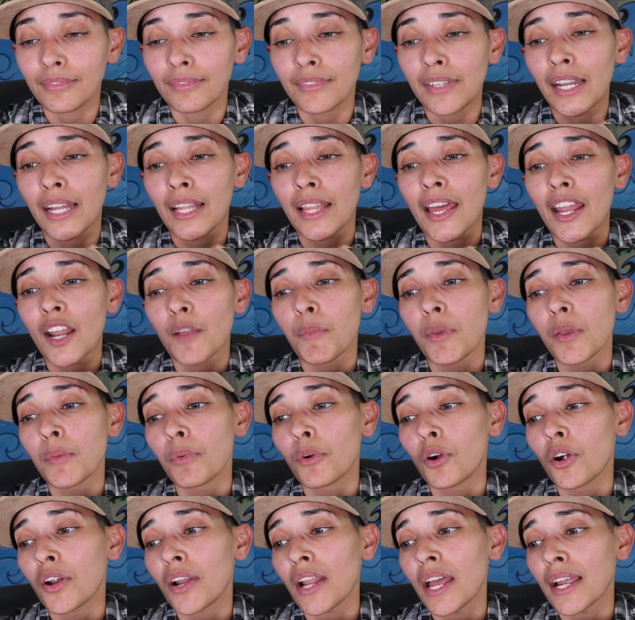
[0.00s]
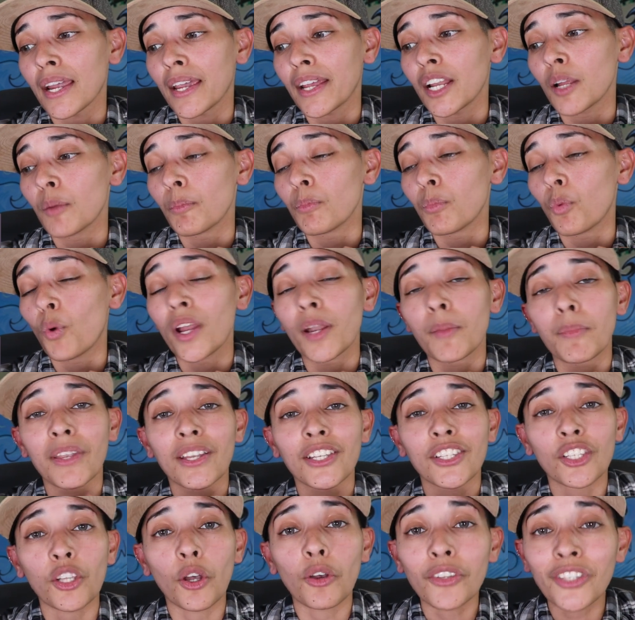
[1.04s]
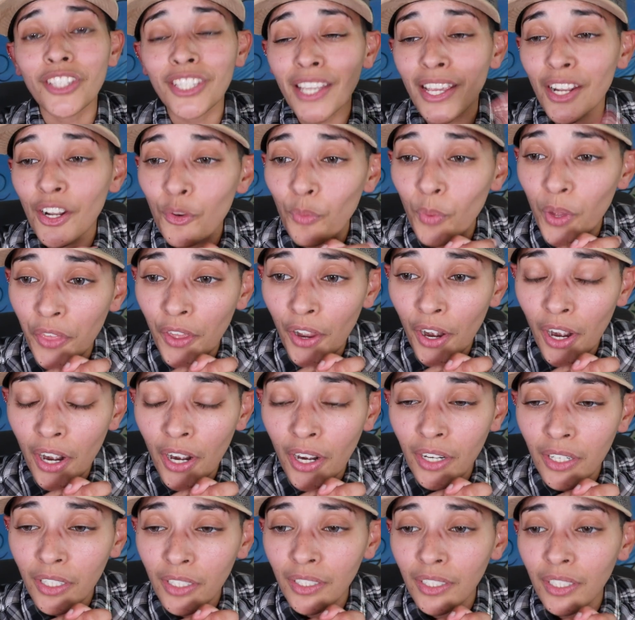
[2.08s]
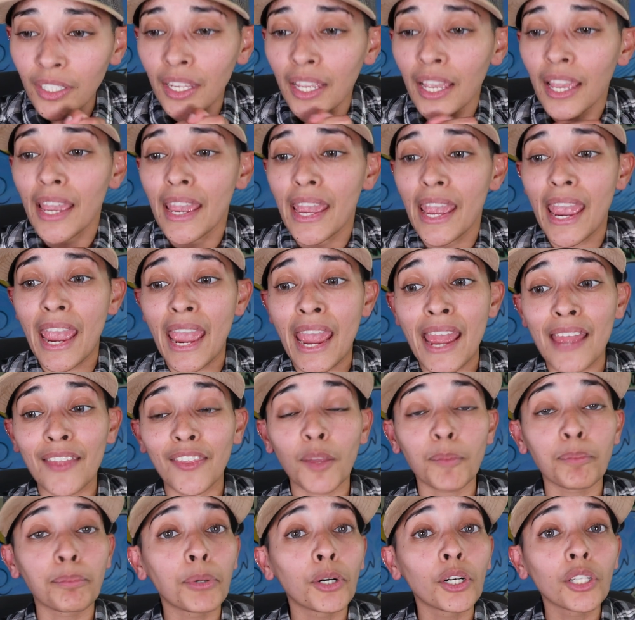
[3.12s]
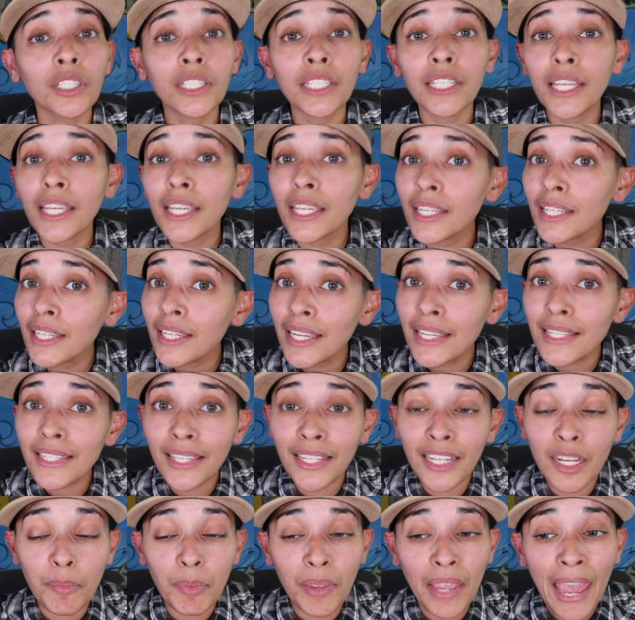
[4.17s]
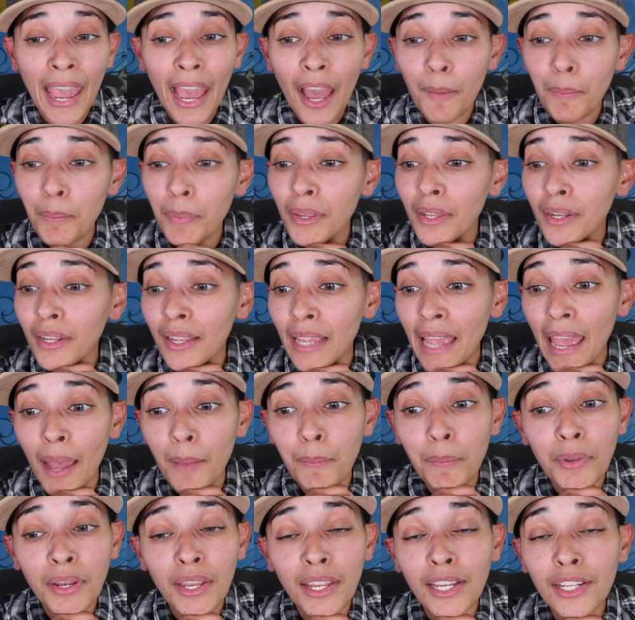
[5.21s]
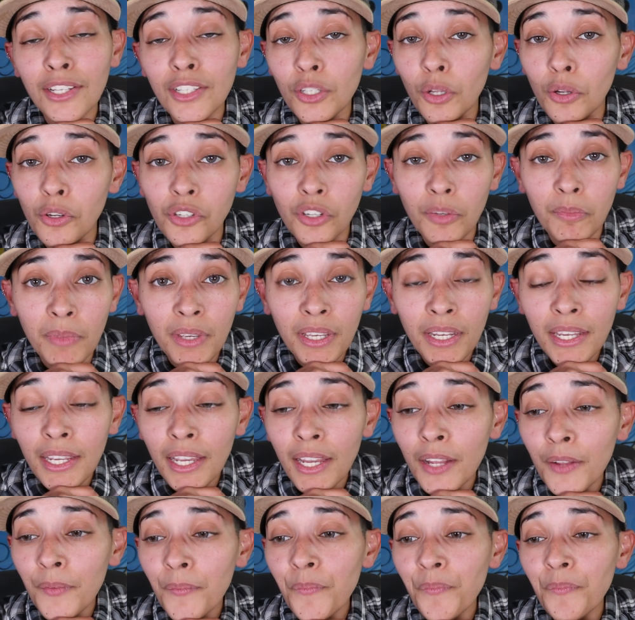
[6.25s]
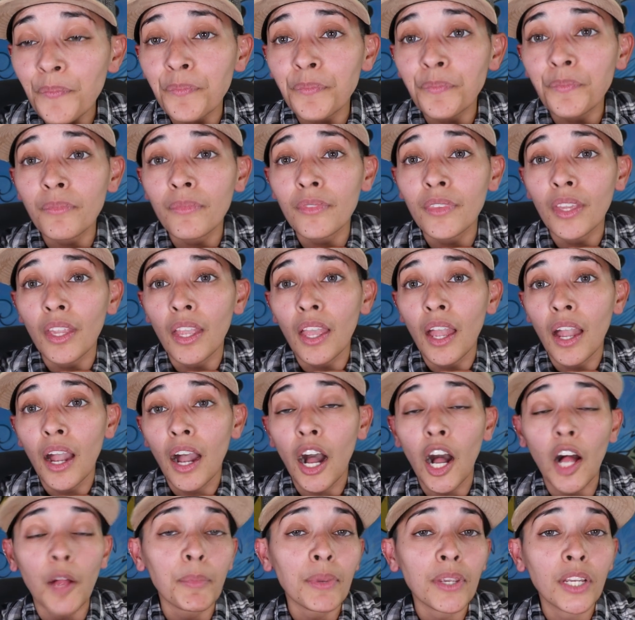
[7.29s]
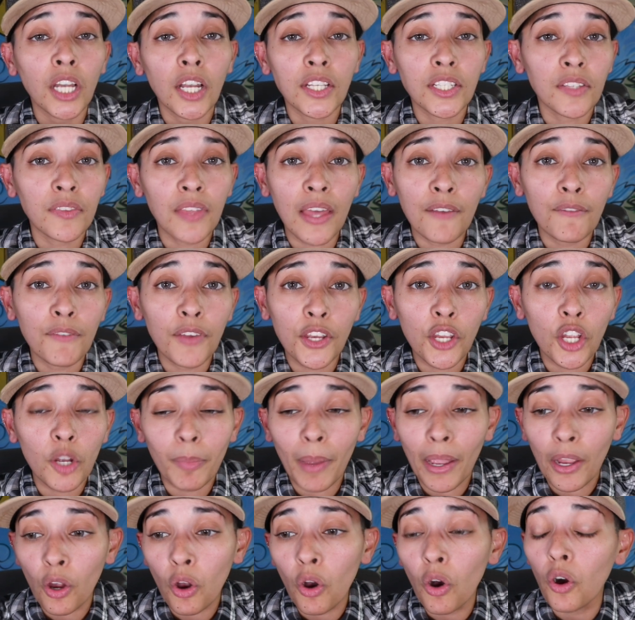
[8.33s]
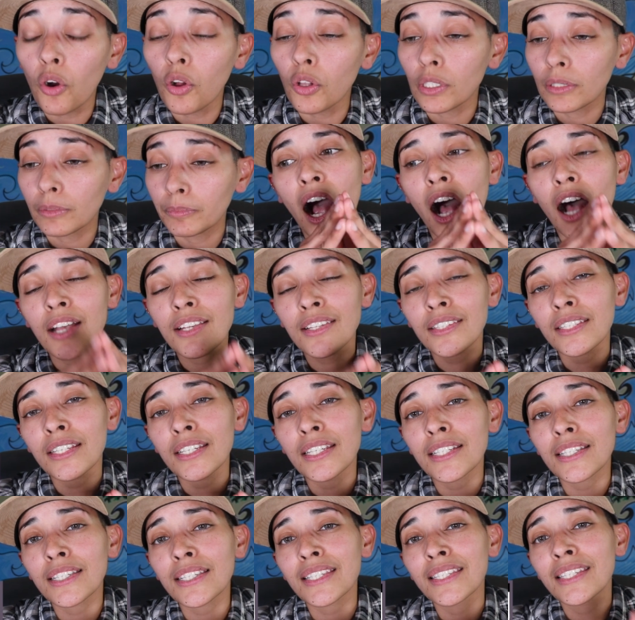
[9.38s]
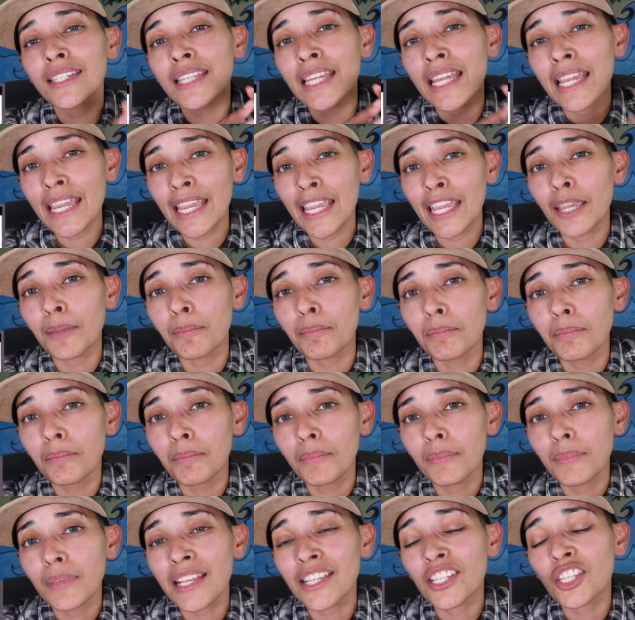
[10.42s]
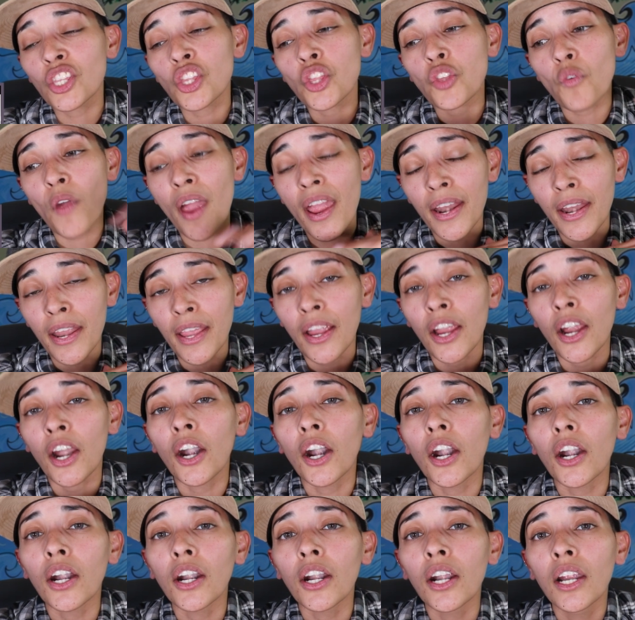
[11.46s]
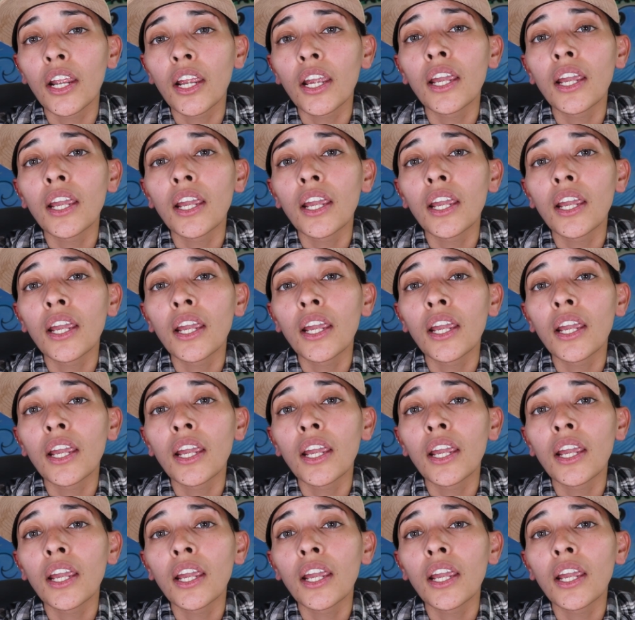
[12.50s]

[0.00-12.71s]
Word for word: A lot of people are not gonna wanna be associated with her. And the bullying is gonna be happening in social media, all because of that video by Cole. Austin's team is threatening her